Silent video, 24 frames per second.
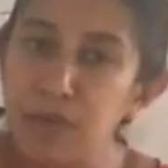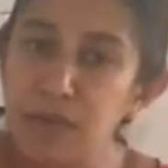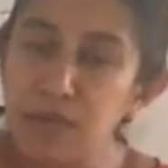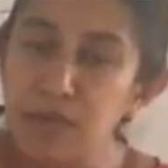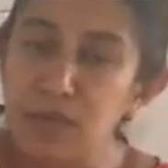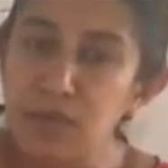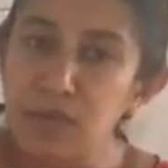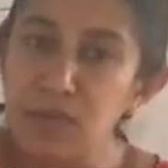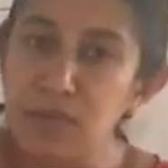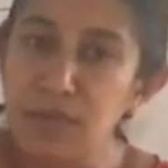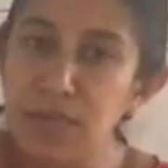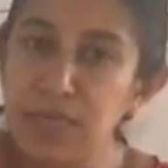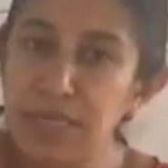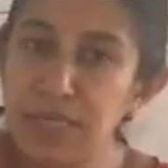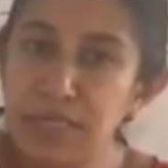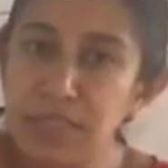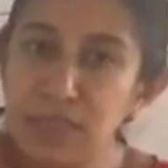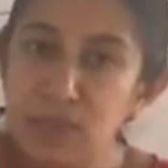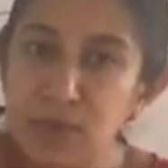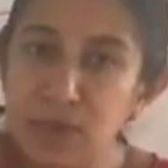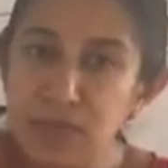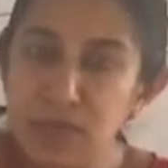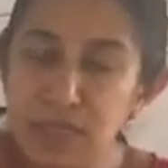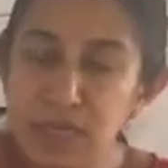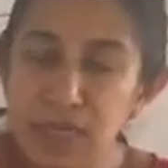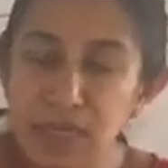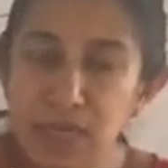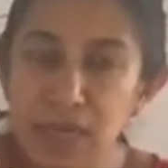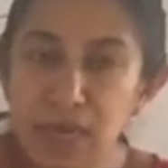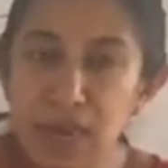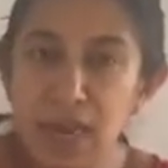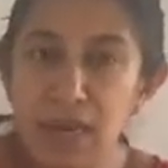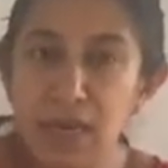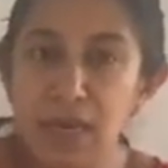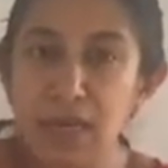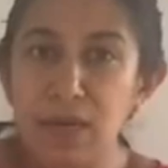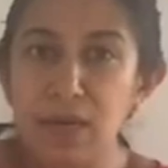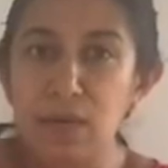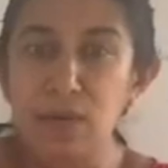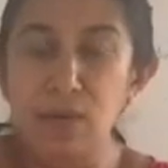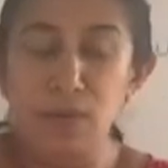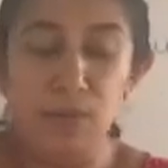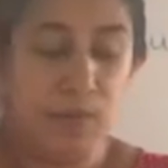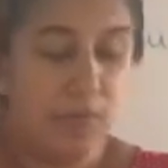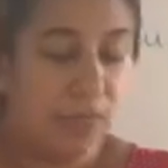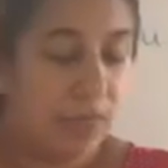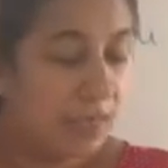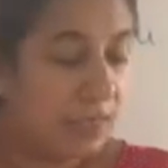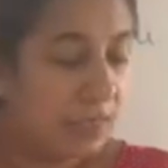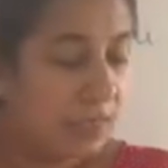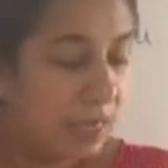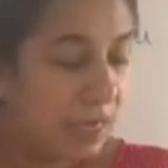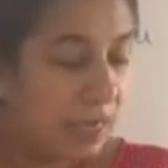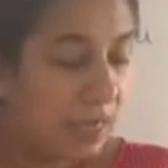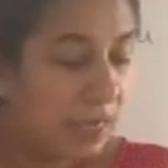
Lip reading: So that's what he had included